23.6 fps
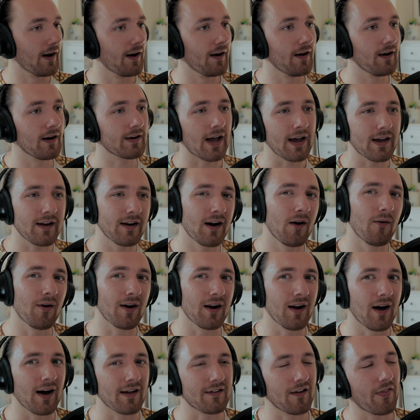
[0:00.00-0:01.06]
okay, you know what,
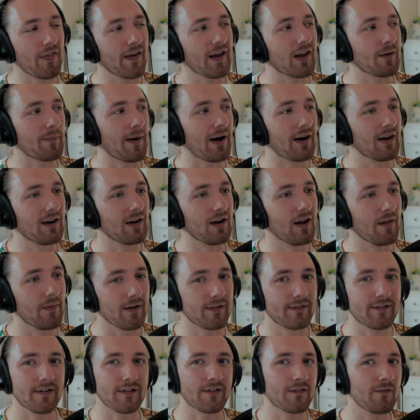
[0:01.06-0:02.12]
look, as I think about it, look,
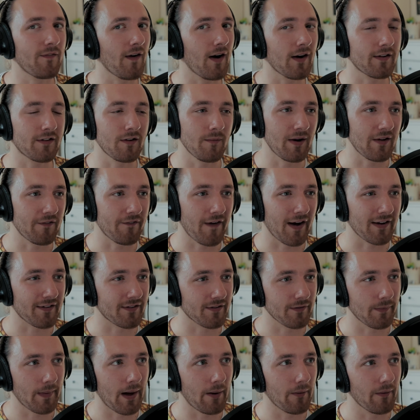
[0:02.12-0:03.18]
there's just far too many factors
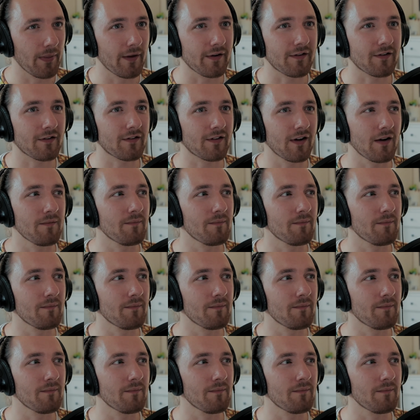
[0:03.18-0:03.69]
on that one that just don't